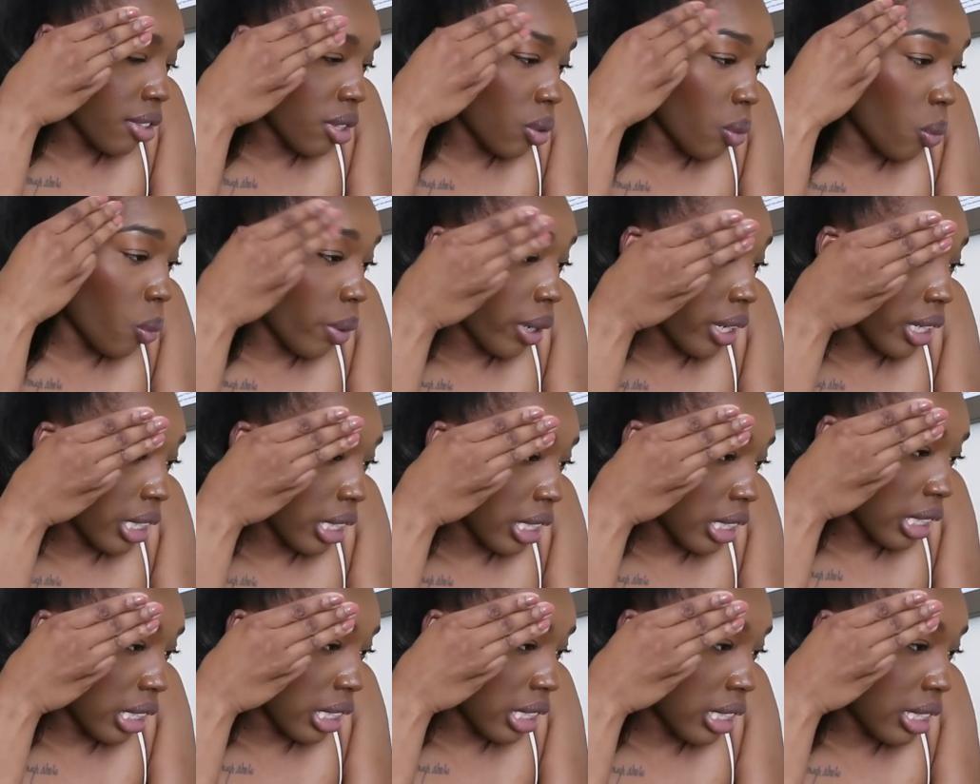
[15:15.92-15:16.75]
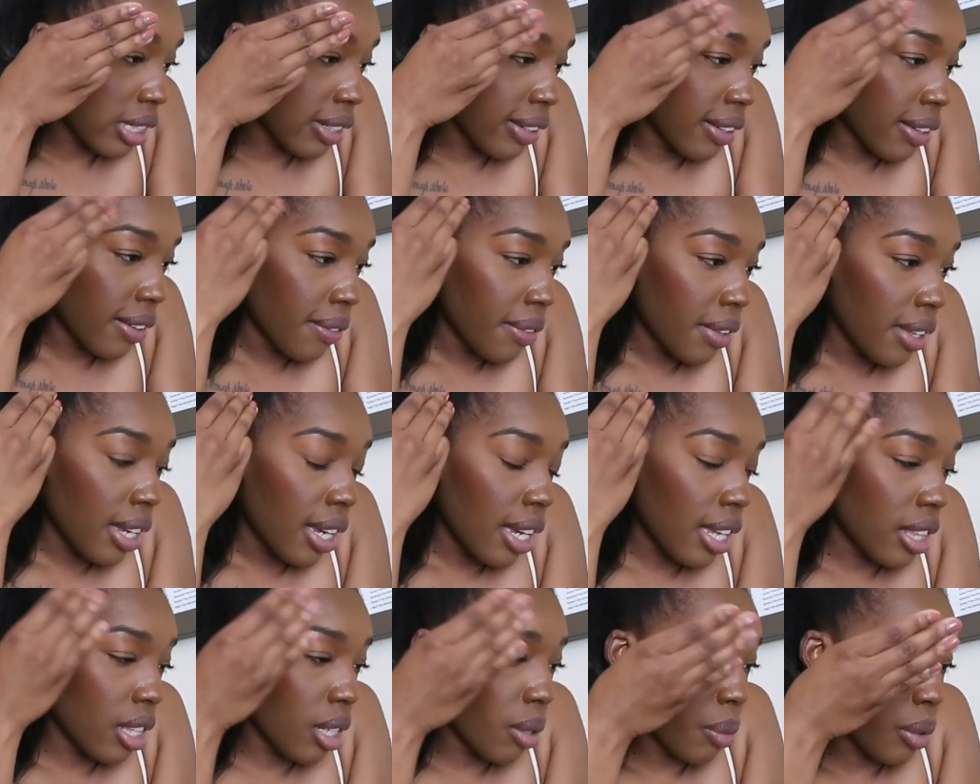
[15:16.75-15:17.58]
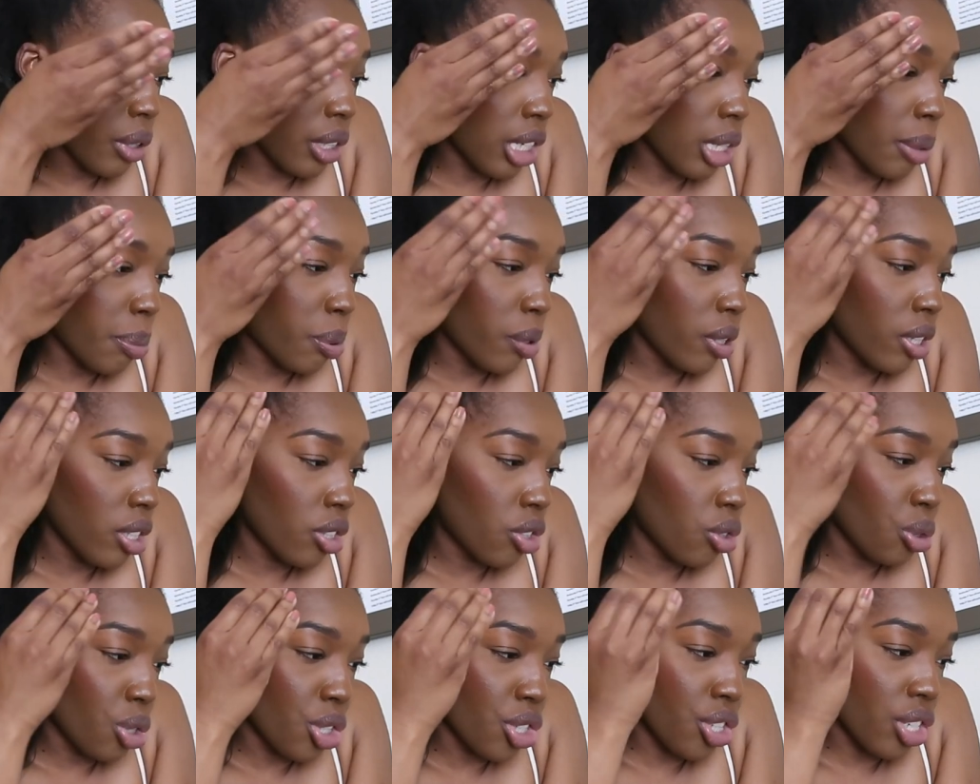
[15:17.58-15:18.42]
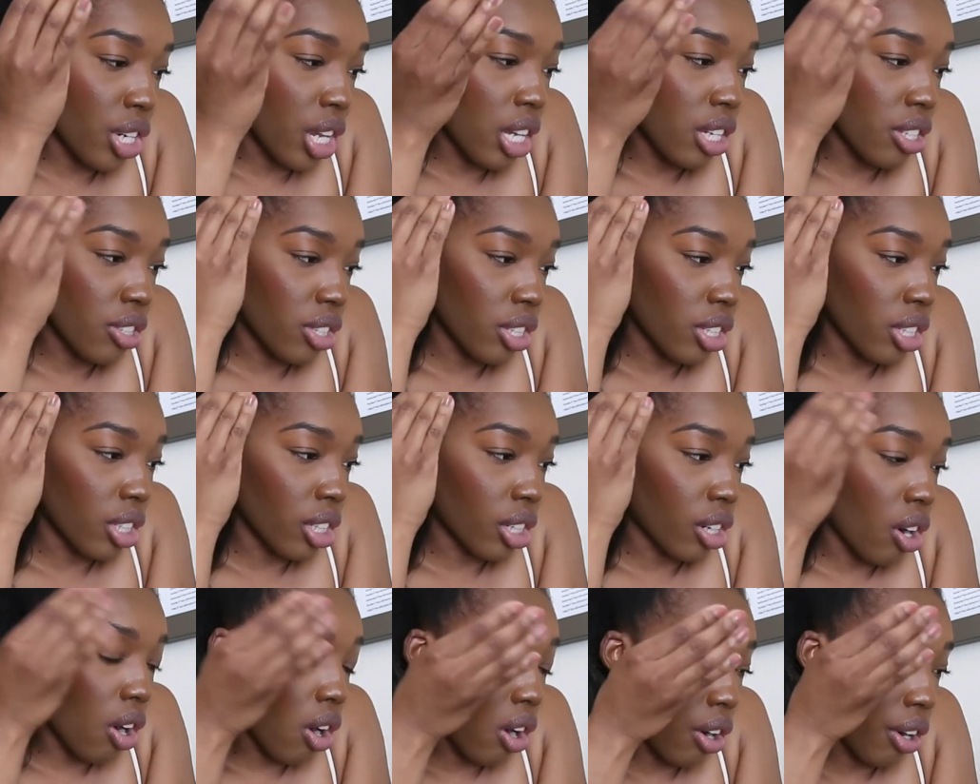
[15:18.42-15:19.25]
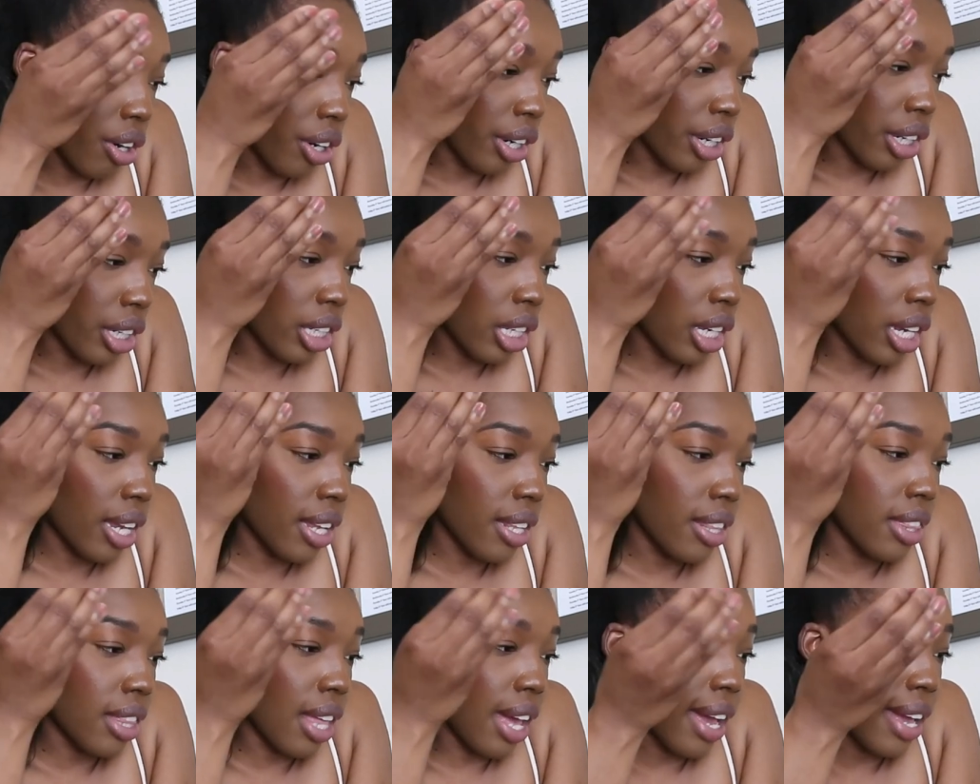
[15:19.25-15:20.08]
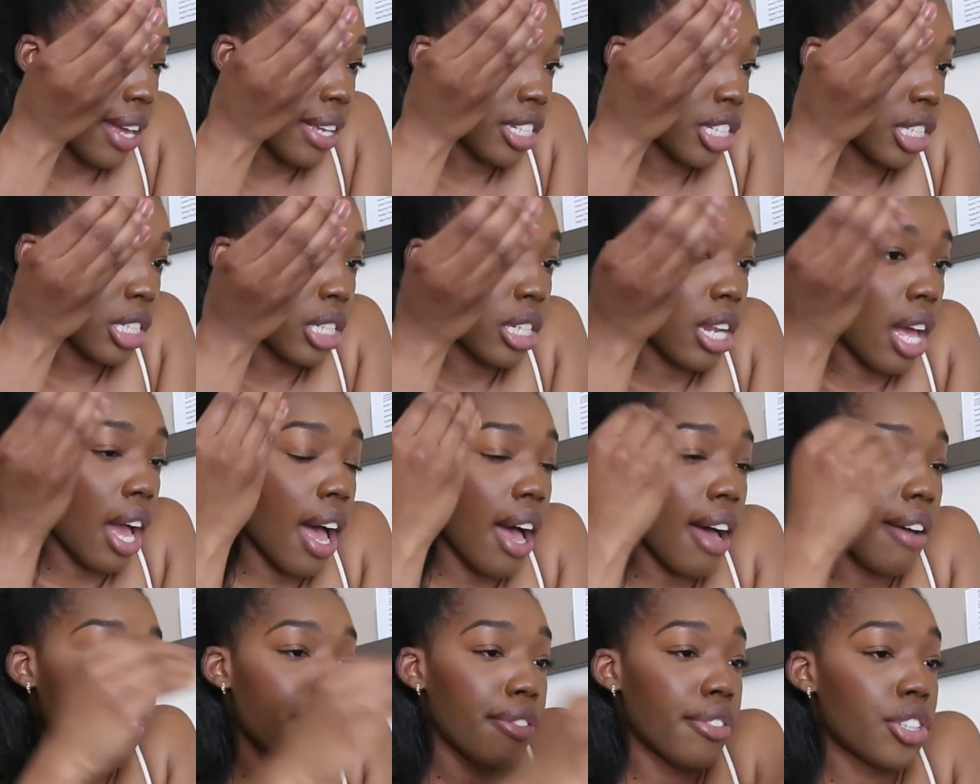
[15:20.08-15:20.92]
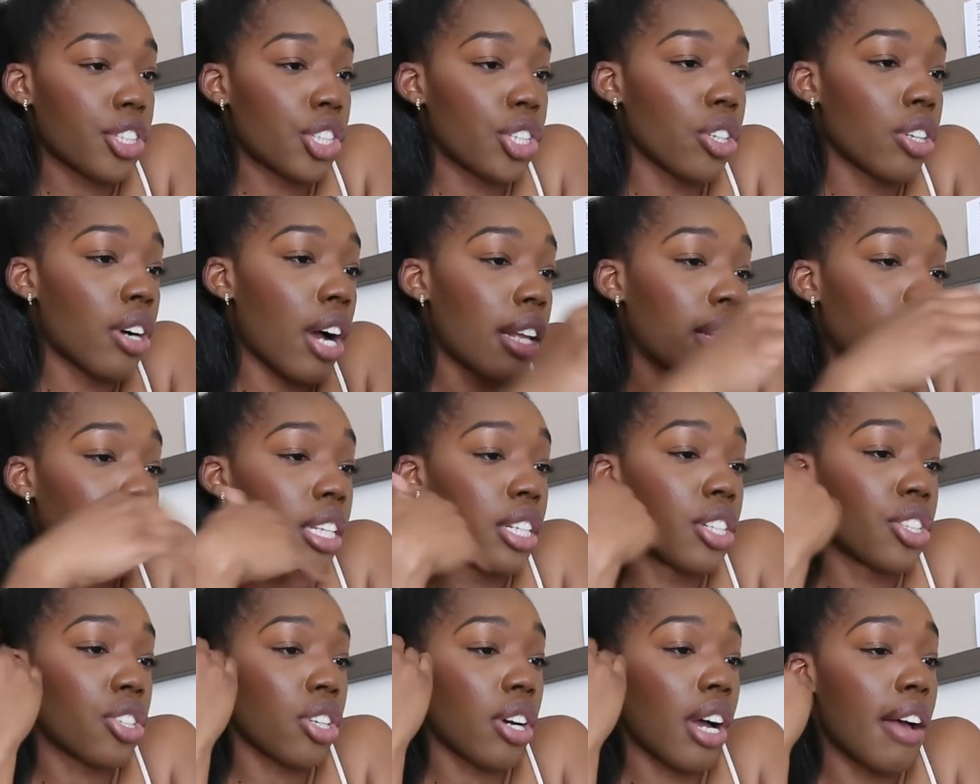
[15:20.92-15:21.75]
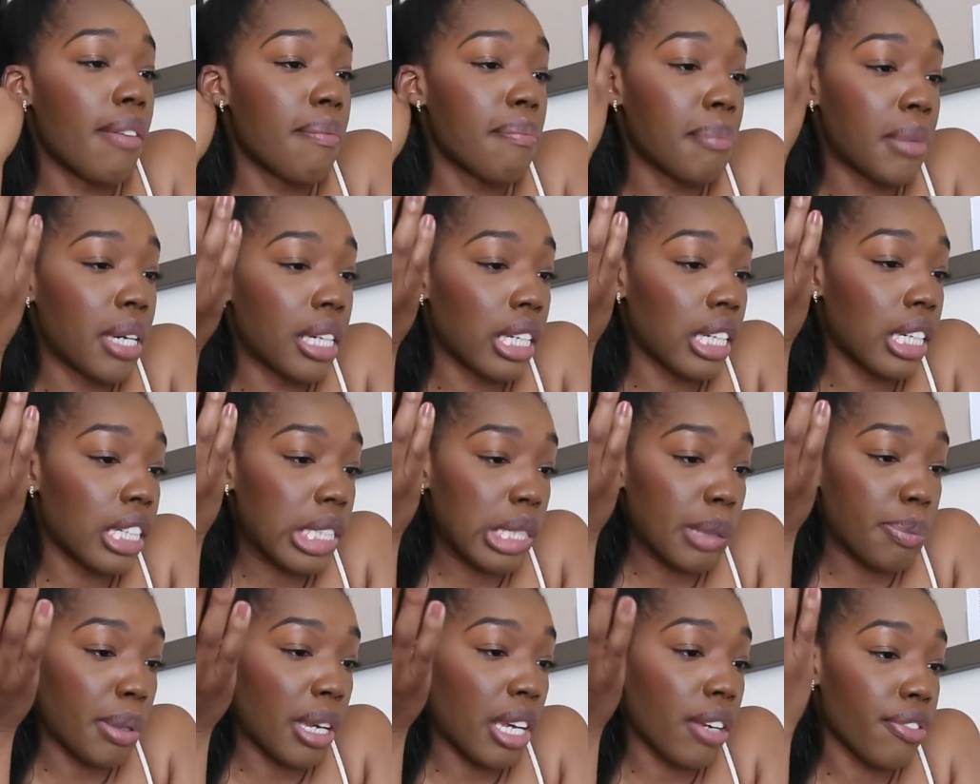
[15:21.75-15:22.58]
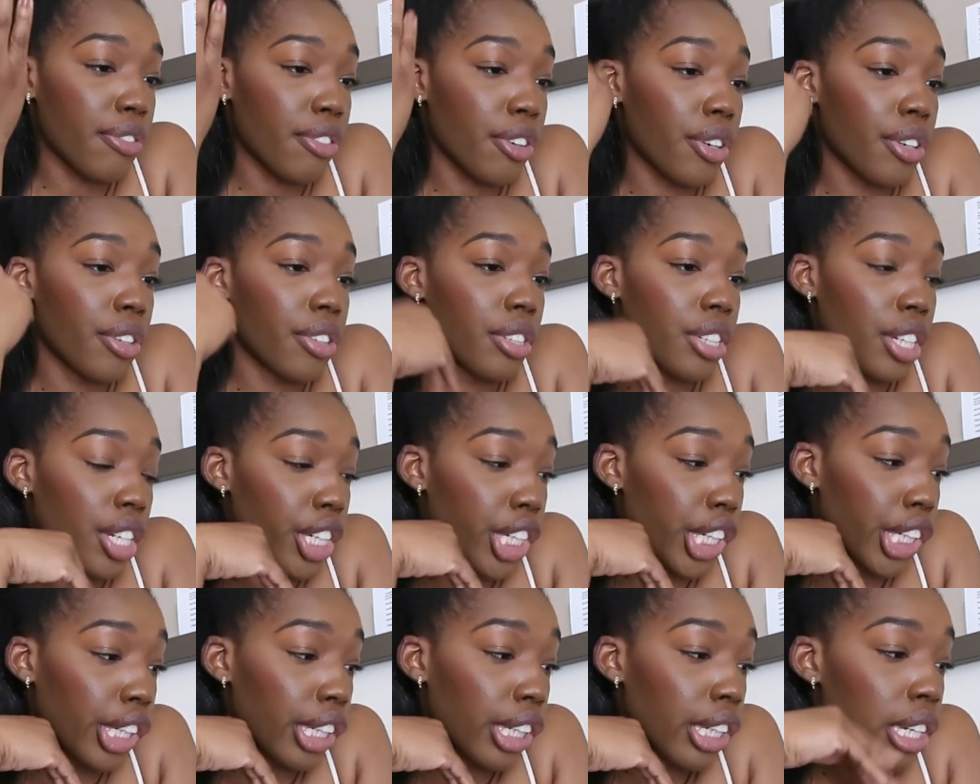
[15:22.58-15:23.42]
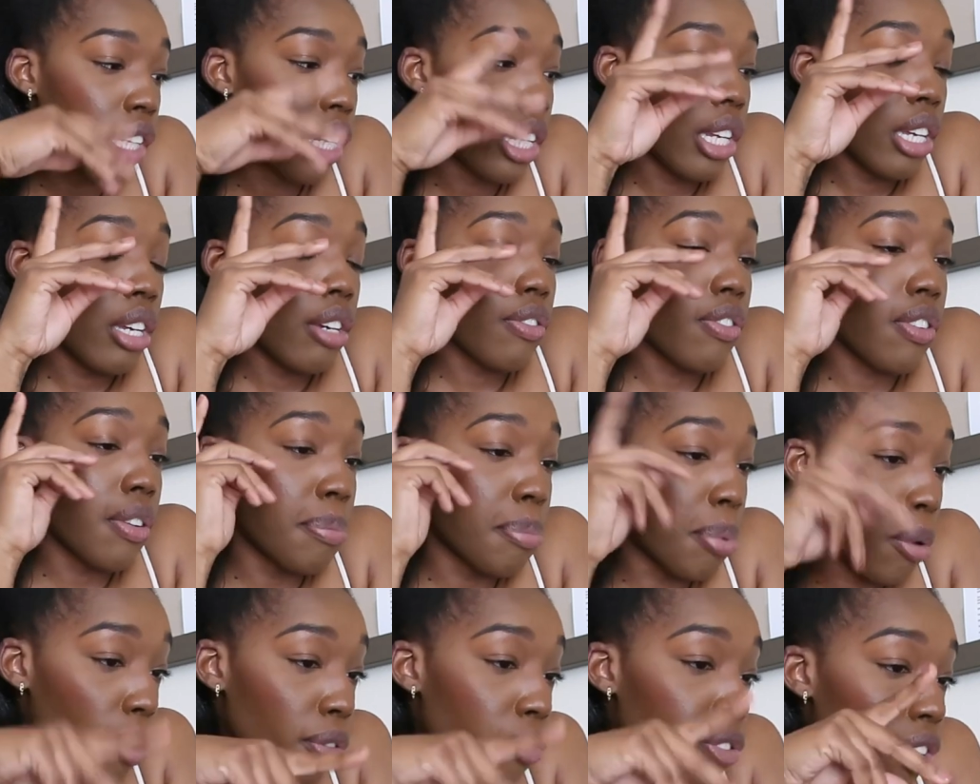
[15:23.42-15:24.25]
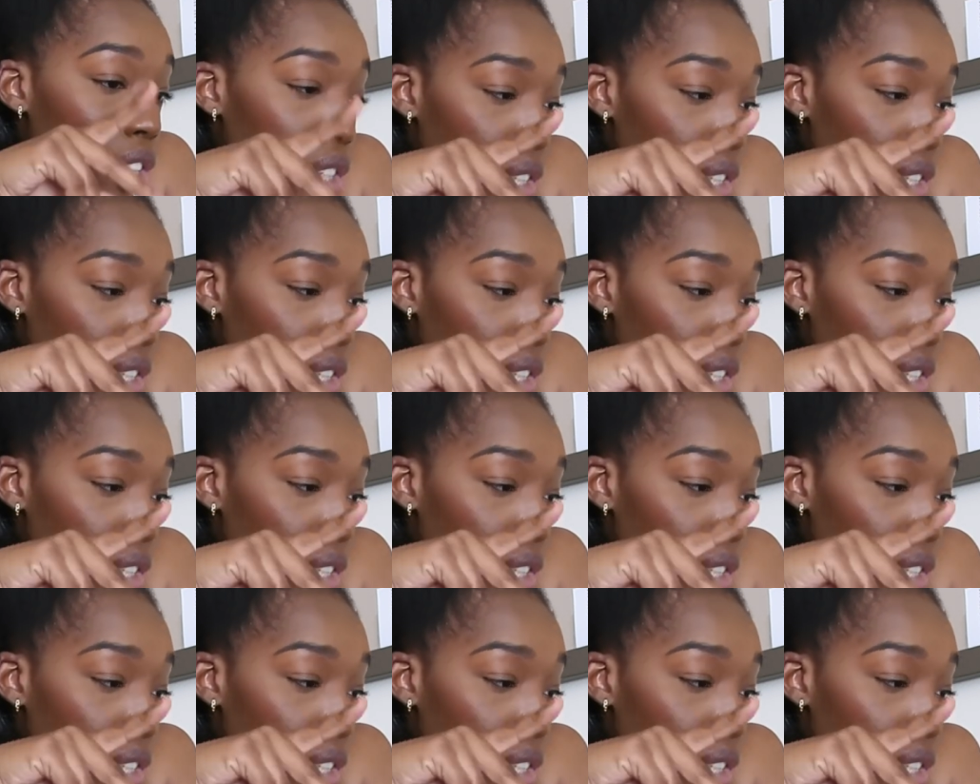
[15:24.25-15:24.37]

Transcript: of the Winds, and then we're gonna put two hundred dollars in the card, and that should have she'll ha then she'll have money to pay for her dinner, for both